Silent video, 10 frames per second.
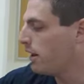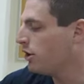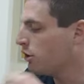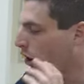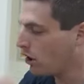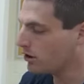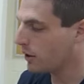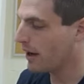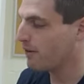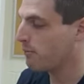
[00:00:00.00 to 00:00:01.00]
You'll also
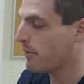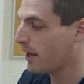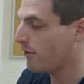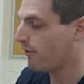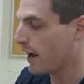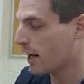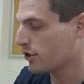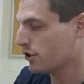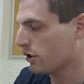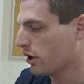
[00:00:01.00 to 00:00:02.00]
have to
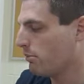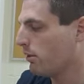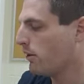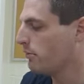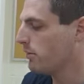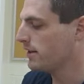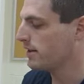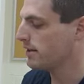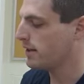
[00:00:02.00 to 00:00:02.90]
manufacture a couple other pieces.